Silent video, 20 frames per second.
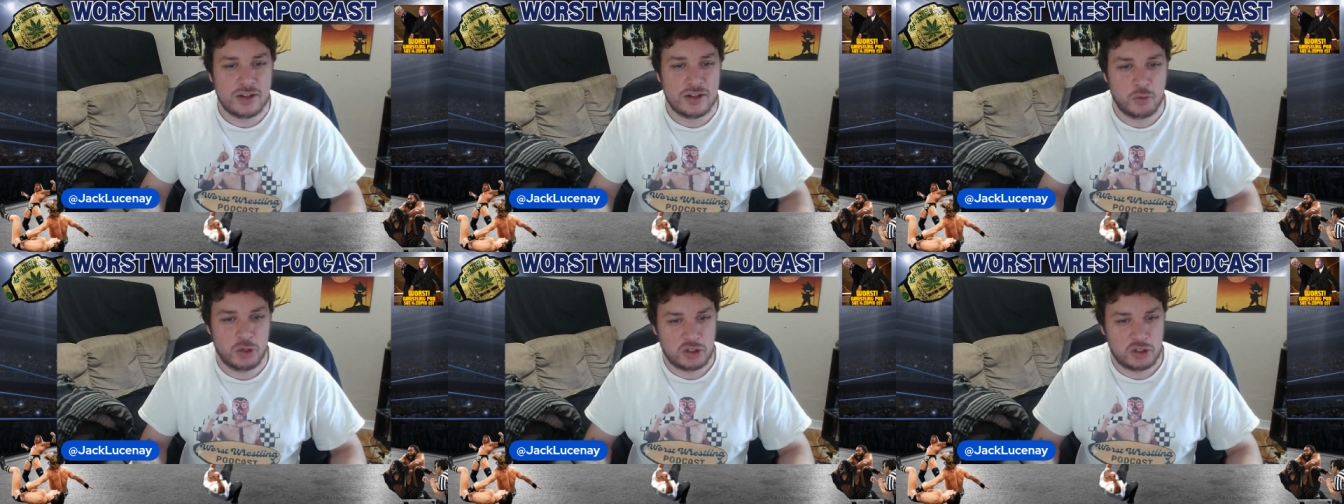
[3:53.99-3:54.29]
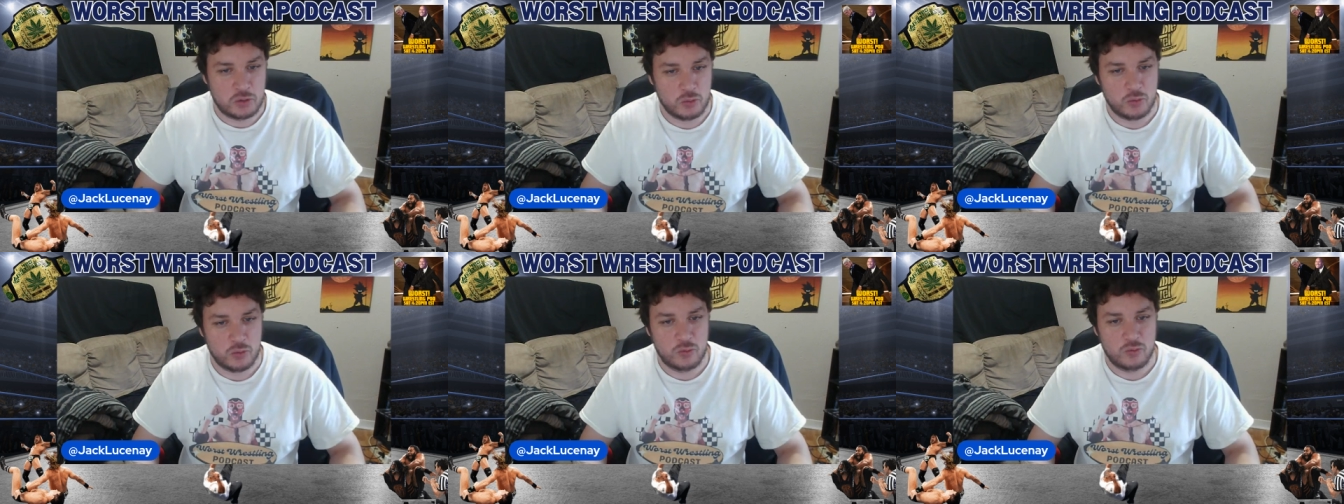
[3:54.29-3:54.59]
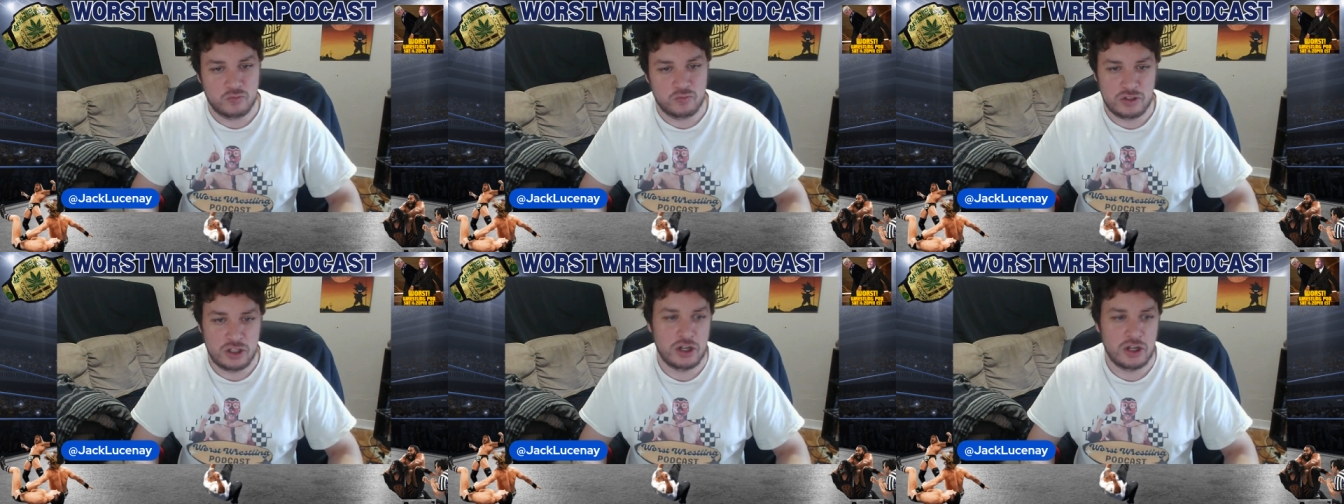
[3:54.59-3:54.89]
which,
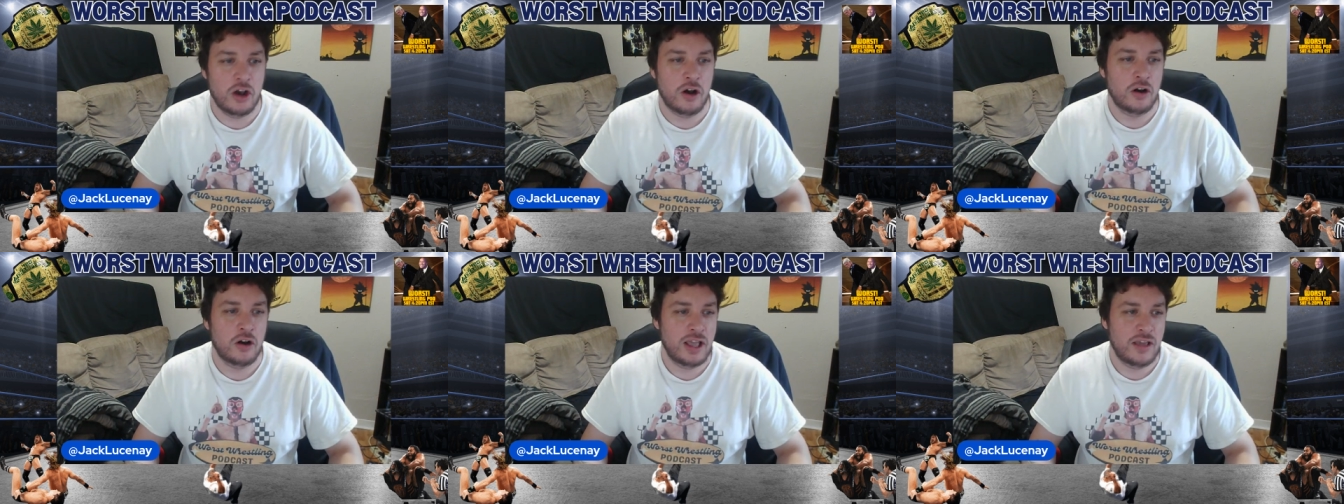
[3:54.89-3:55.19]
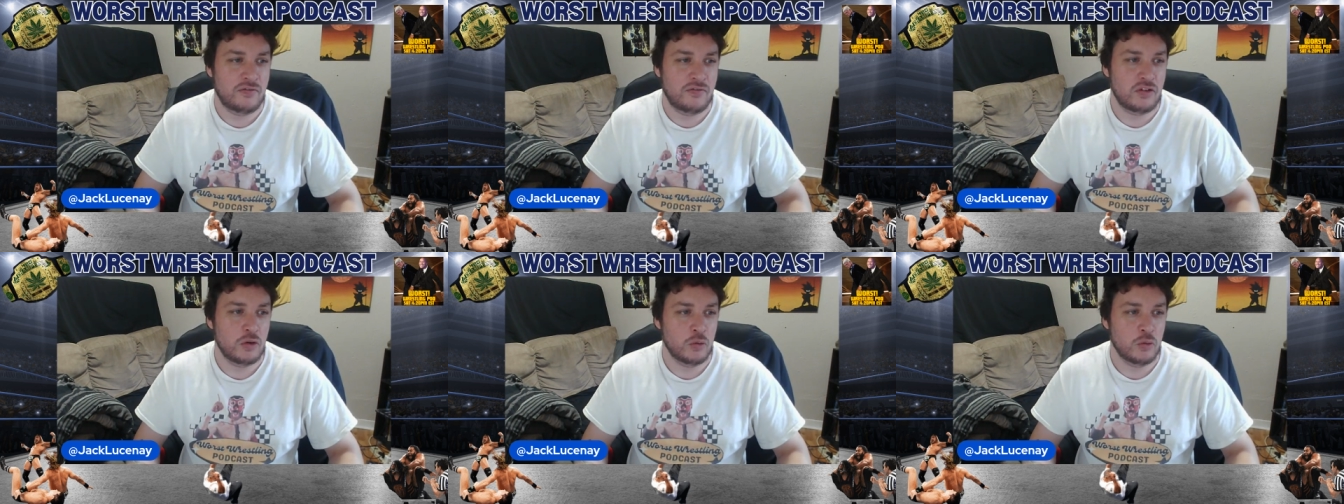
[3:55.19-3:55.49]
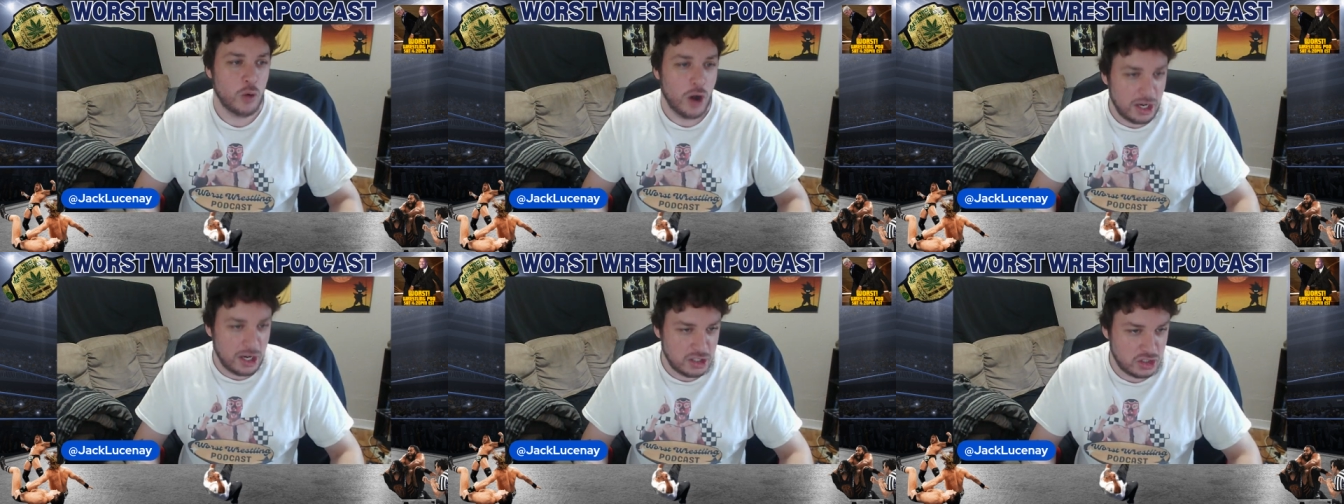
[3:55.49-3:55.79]
you know, if
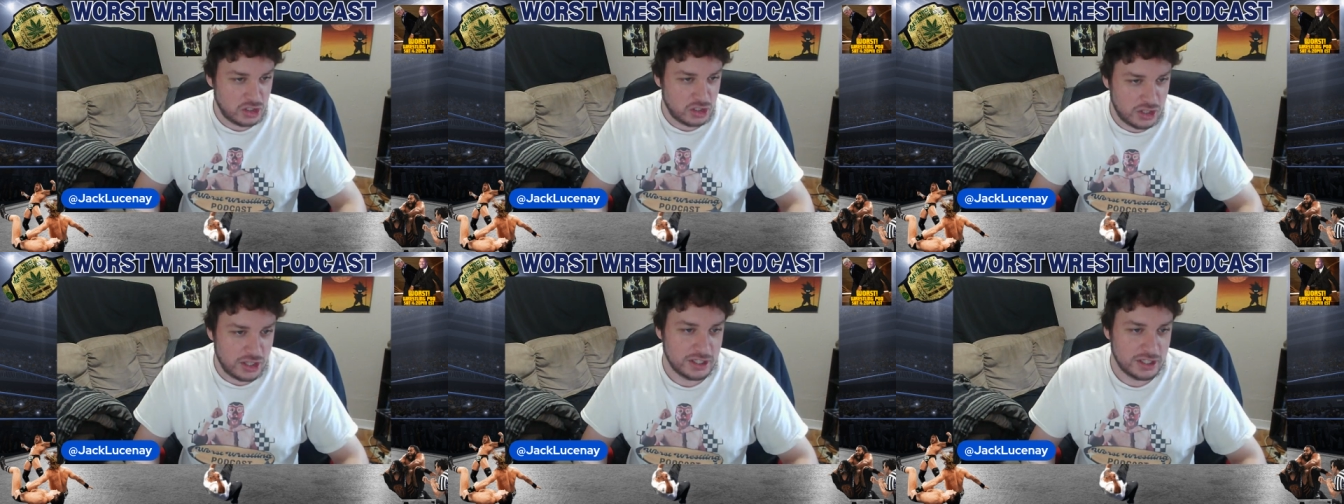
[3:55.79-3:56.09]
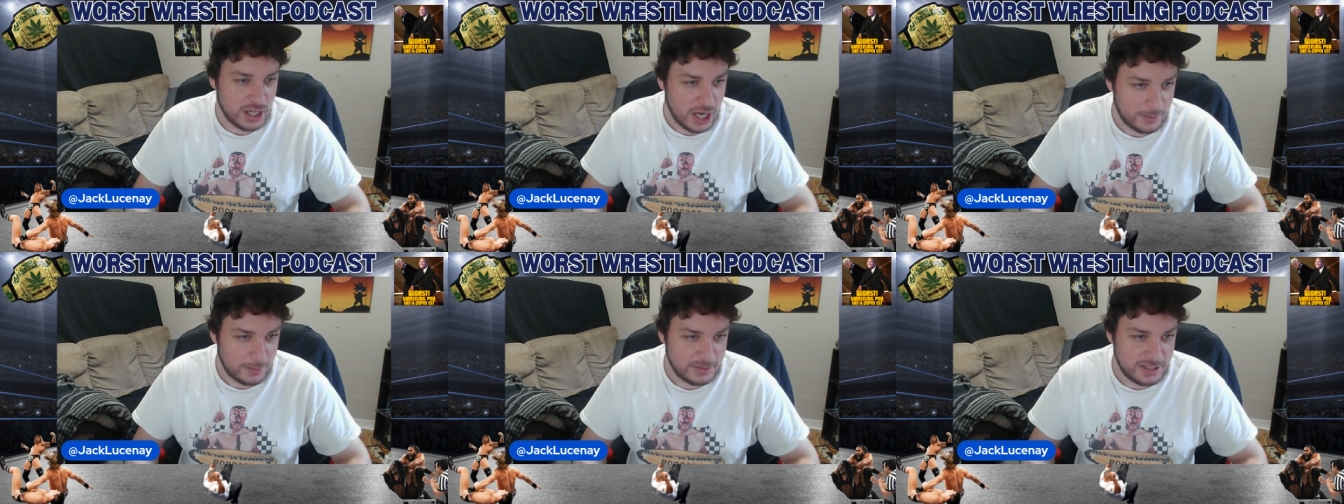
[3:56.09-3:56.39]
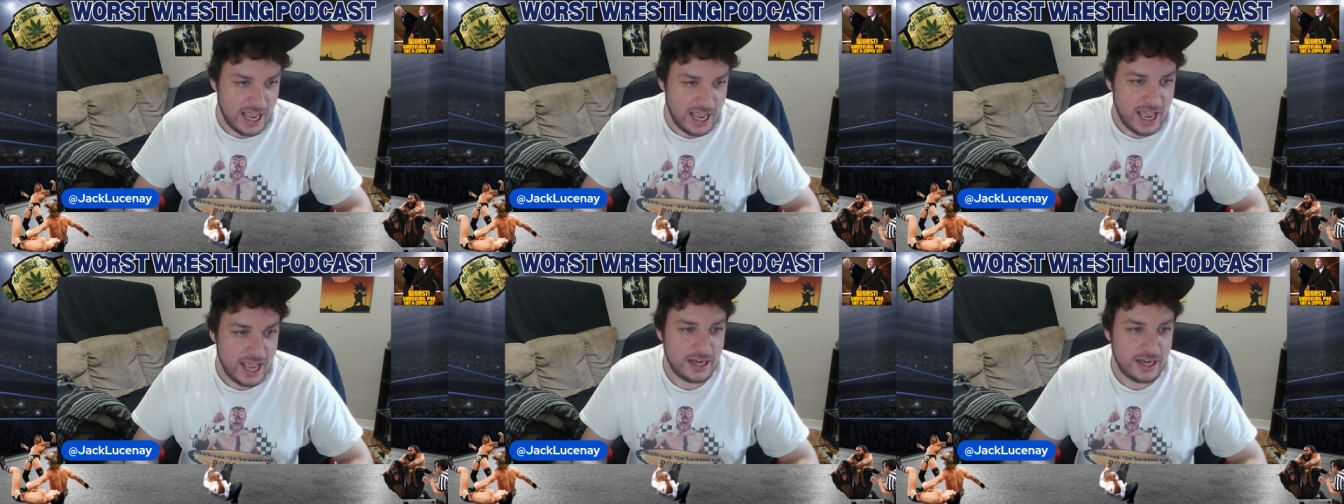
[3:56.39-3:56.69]
you watched the
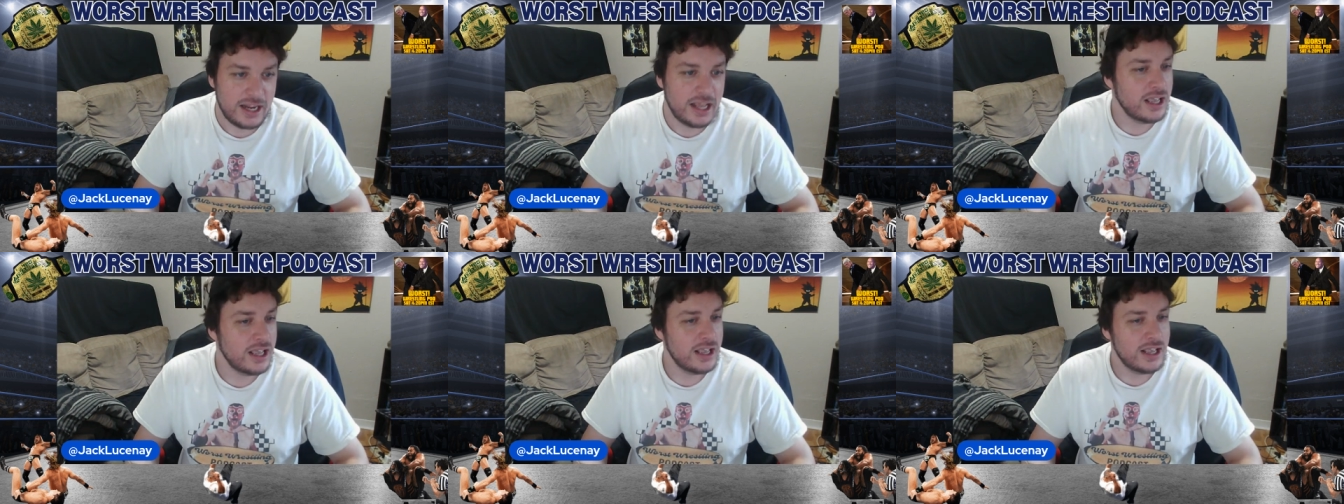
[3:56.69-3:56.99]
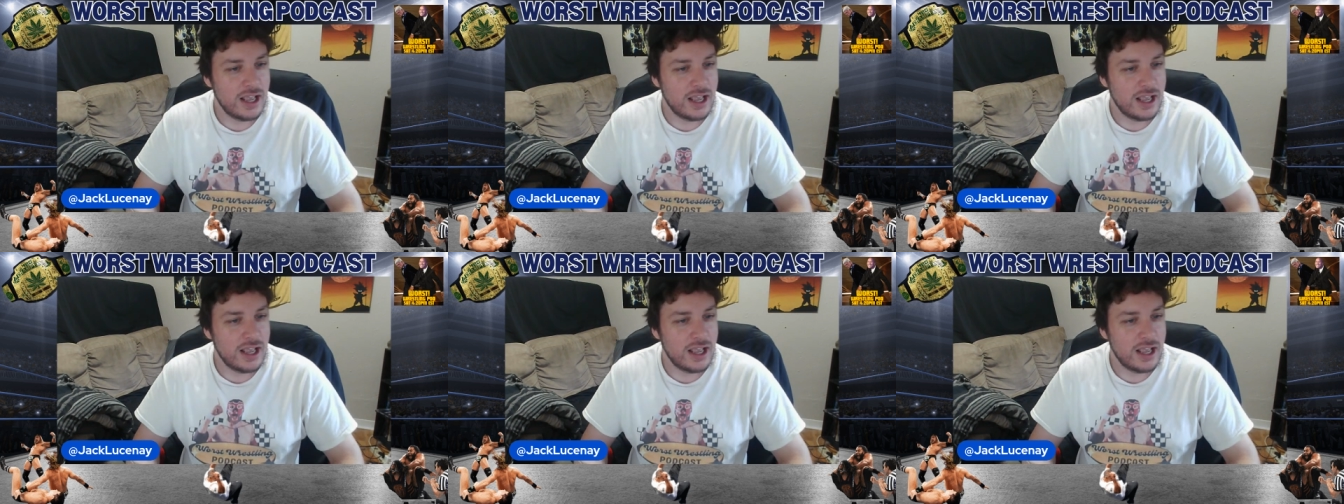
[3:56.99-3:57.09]
top 10,